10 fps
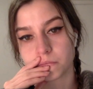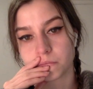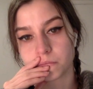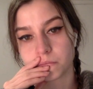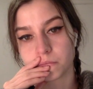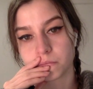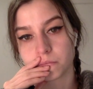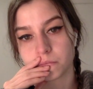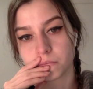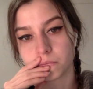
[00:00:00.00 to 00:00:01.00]

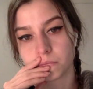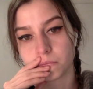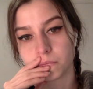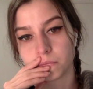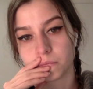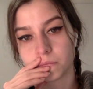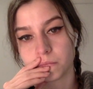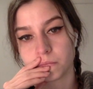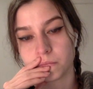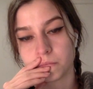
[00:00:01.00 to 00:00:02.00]

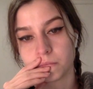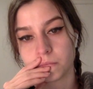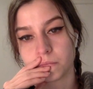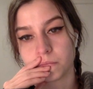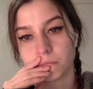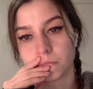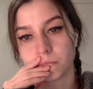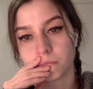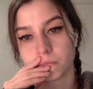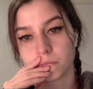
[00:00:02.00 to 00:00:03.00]

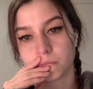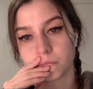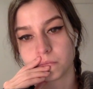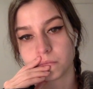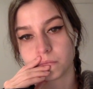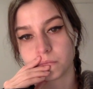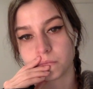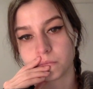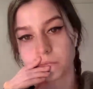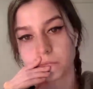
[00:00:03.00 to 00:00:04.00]

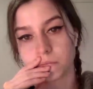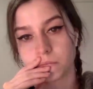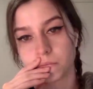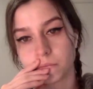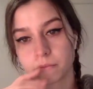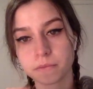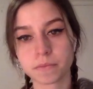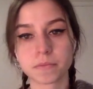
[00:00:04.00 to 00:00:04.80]
The person shown says nothing.